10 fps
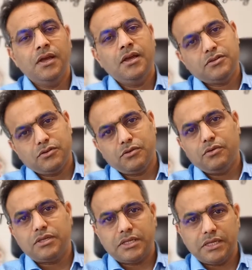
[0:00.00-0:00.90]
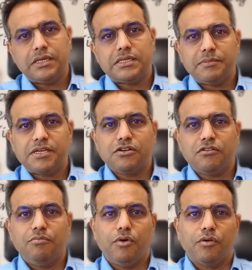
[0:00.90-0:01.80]
So it's a mixture
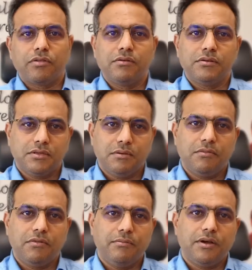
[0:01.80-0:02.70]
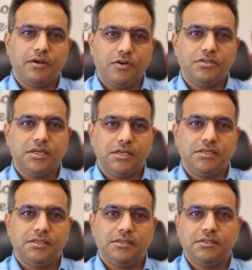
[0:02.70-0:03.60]
of both. Some of them are
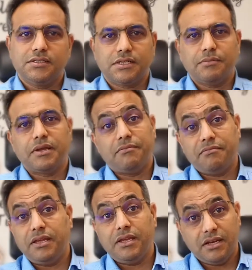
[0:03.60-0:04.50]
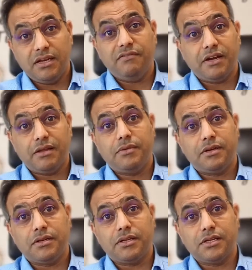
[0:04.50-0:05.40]
congenital, some can be a
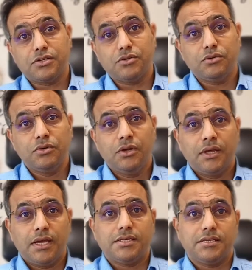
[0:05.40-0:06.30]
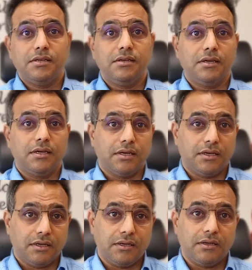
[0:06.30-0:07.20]
developmental issue, as in
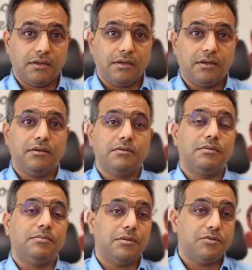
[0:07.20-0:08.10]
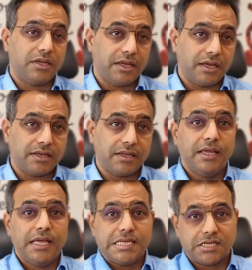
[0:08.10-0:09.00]
sometimes you can get
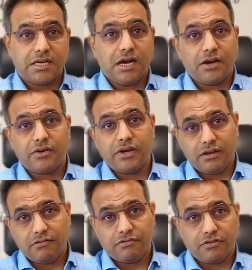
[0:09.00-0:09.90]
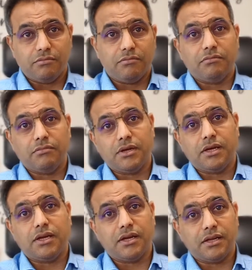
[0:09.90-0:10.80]
scarring from
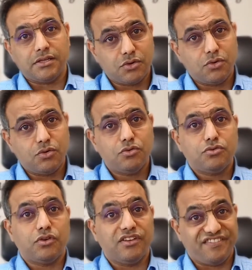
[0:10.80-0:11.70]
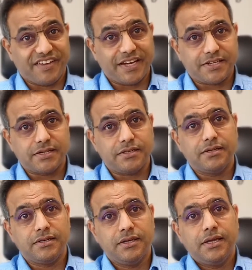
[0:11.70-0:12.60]
stones or infection
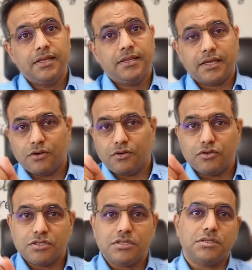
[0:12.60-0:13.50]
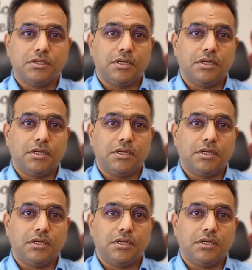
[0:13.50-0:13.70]
that causes